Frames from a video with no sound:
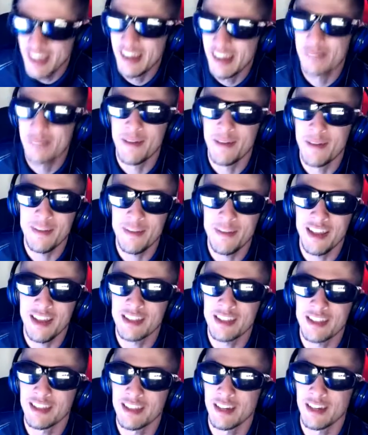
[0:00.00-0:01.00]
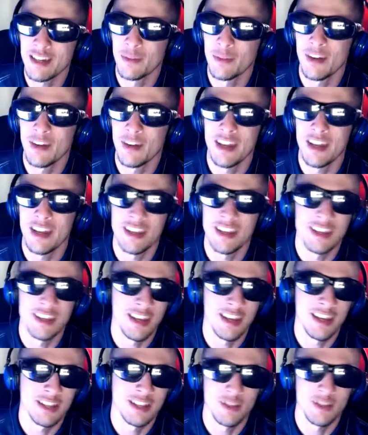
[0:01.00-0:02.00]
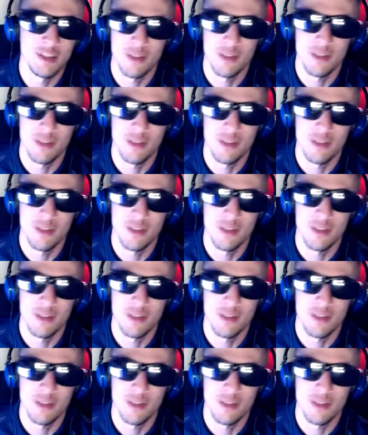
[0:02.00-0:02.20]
Maybe that's why he has so much